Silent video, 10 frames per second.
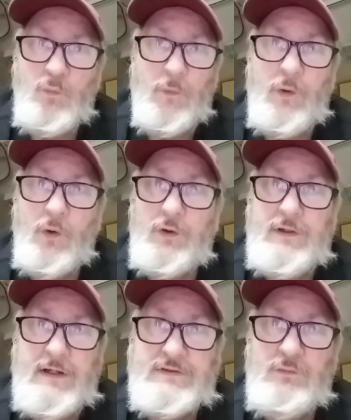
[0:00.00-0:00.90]
We
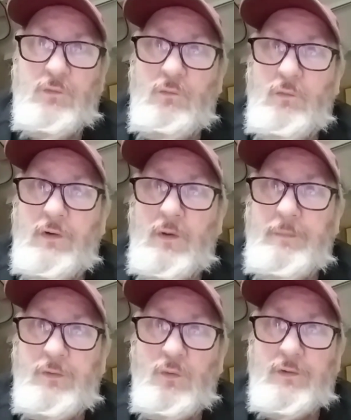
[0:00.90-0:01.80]
organized it when we were
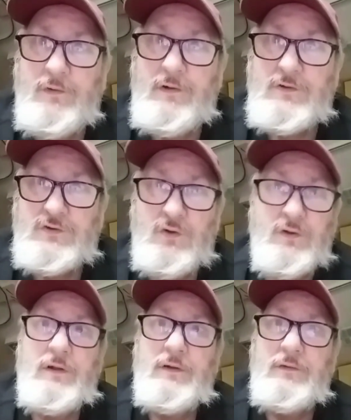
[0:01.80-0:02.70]
up in northern
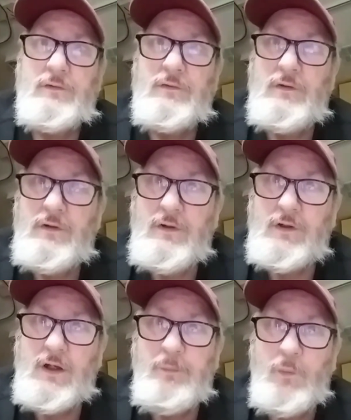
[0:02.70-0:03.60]
Arizona
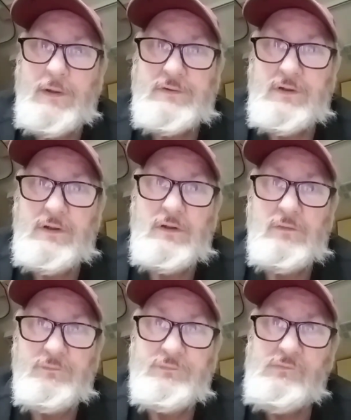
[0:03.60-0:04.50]
a couple weeks ago.